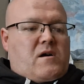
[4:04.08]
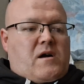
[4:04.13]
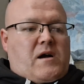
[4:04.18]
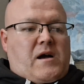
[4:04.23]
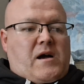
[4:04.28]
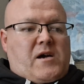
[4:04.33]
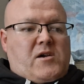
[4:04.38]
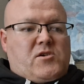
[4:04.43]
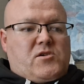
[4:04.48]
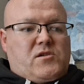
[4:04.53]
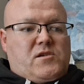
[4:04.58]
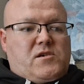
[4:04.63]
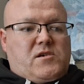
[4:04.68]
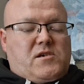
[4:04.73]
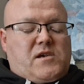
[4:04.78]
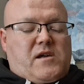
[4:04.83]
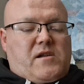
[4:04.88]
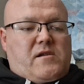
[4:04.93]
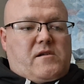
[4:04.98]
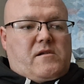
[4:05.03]
Ashley's
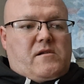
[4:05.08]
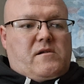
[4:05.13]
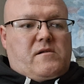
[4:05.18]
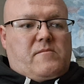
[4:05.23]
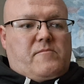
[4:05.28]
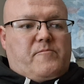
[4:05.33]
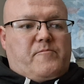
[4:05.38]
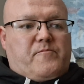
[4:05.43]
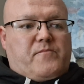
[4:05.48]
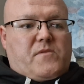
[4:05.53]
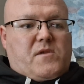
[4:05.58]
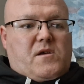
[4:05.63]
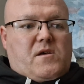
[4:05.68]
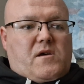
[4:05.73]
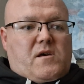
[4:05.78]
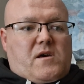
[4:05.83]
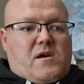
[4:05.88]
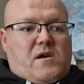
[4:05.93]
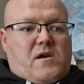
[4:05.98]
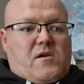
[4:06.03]
in
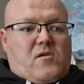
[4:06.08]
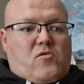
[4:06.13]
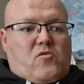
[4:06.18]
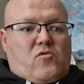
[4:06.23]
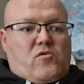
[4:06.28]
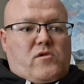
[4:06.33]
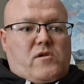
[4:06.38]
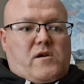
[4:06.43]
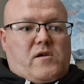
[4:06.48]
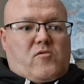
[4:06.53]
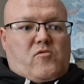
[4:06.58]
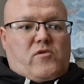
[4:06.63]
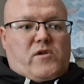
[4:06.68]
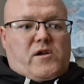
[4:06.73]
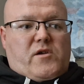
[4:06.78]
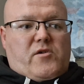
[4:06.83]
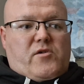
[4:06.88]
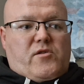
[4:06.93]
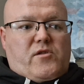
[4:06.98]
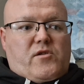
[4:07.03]
on
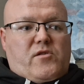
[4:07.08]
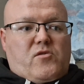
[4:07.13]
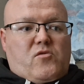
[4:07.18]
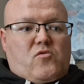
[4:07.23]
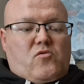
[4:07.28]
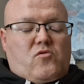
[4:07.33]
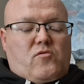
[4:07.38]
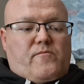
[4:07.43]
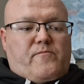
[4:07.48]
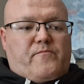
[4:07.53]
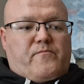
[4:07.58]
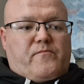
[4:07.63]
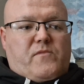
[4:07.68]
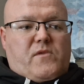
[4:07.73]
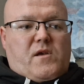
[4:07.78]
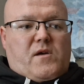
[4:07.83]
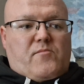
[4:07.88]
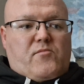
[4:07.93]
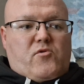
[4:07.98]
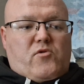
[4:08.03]
another note
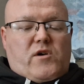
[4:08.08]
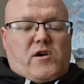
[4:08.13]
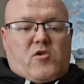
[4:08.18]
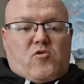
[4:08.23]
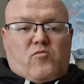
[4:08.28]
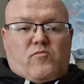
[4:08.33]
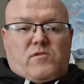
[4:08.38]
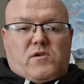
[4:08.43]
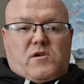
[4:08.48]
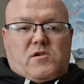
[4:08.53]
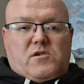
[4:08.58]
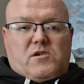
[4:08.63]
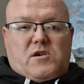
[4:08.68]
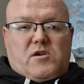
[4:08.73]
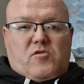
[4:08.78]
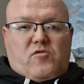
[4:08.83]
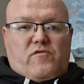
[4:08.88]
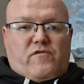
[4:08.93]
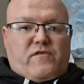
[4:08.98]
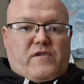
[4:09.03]
about helping
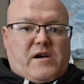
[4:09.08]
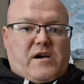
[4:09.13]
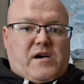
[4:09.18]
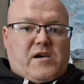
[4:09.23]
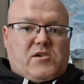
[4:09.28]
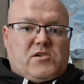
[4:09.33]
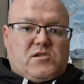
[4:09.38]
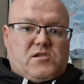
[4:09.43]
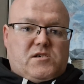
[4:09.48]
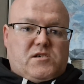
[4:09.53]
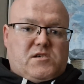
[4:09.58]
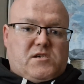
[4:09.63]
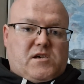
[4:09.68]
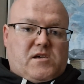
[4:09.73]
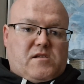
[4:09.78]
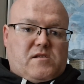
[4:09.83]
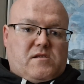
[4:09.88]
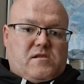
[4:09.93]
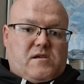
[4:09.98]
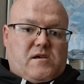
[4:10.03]
yourself. Ashley's
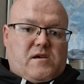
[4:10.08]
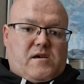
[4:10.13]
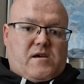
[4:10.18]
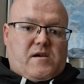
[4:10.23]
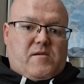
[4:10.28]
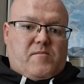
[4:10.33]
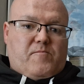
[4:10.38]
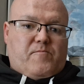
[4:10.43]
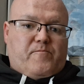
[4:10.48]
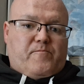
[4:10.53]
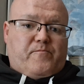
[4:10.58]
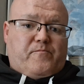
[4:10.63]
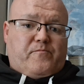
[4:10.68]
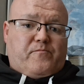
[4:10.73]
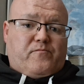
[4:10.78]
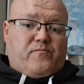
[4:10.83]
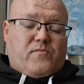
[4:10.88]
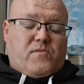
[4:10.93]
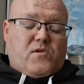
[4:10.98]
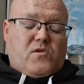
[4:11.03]
in
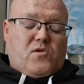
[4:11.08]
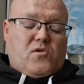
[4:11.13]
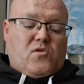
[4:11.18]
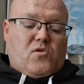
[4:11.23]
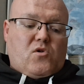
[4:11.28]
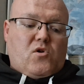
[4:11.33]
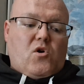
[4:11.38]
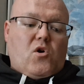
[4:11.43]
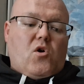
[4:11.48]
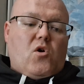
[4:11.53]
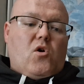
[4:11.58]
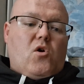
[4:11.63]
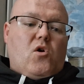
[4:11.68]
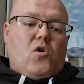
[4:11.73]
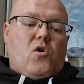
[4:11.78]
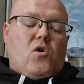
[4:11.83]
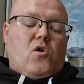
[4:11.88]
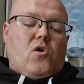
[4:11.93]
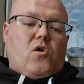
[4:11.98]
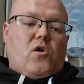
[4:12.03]

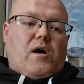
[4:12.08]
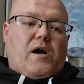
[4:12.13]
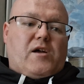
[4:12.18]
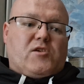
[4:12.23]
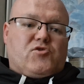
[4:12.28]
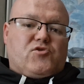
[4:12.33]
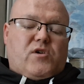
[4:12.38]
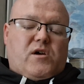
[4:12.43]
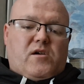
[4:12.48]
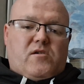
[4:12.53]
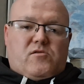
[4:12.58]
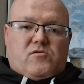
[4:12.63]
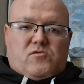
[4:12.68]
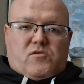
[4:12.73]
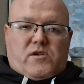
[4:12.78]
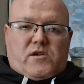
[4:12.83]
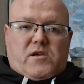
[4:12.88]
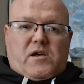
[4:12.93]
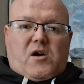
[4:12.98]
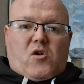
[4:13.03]

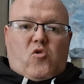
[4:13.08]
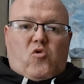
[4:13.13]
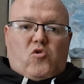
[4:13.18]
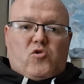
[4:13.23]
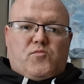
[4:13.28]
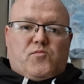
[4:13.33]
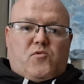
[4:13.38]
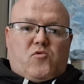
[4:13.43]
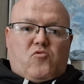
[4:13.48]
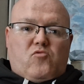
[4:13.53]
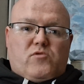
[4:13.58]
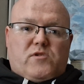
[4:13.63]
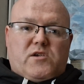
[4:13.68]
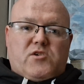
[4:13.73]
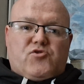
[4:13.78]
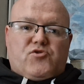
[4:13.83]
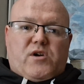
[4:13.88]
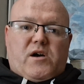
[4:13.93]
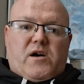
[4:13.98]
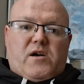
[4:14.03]
like a hospital to
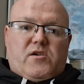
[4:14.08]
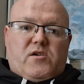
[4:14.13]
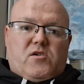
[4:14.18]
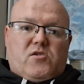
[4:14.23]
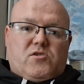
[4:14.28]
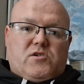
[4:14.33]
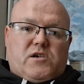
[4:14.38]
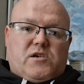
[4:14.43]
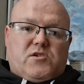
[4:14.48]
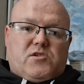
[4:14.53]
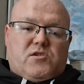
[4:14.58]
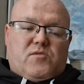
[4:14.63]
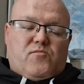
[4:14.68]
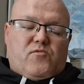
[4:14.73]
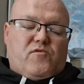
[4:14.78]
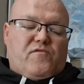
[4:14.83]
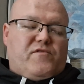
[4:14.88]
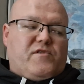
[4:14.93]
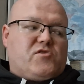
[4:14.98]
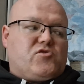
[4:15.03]
dry your system
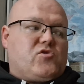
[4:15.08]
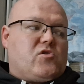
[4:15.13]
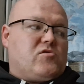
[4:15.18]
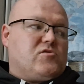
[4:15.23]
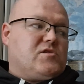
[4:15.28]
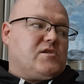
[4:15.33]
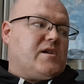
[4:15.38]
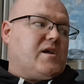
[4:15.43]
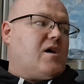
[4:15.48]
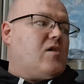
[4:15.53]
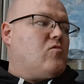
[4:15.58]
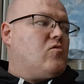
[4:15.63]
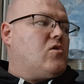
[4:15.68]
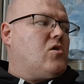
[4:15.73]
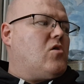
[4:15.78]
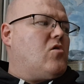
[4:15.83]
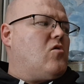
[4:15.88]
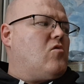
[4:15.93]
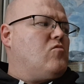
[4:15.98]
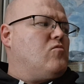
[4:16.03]
out for drugs and
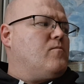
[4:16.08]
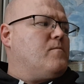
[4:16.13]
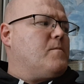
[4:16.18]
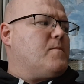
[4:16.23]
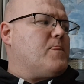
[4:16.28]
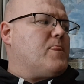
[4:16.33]
alcohol.